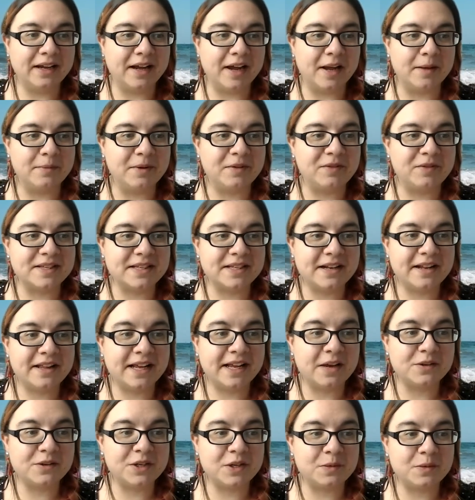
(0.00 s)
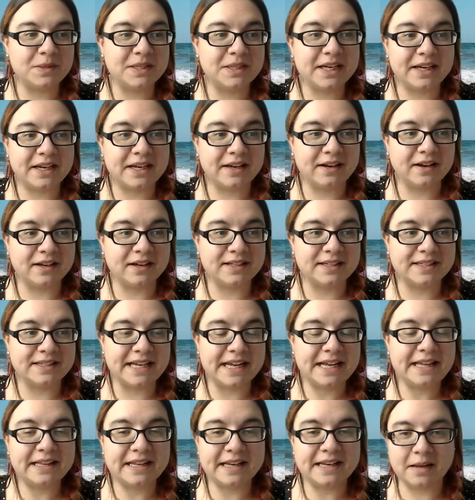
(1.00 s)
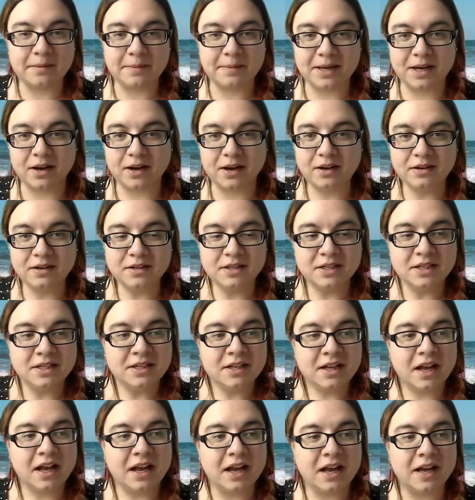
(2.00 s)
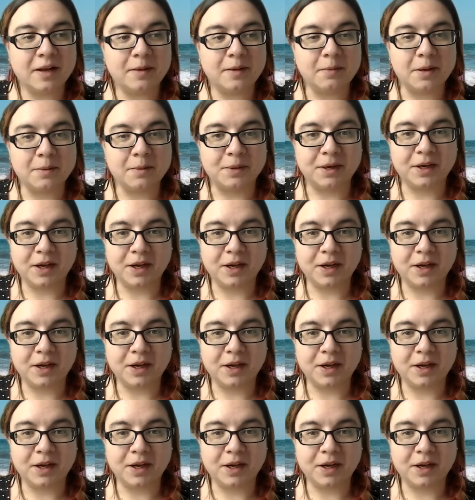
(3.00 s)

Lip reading: If there's anything else you'd particularly like to see, then let me know. I'm going to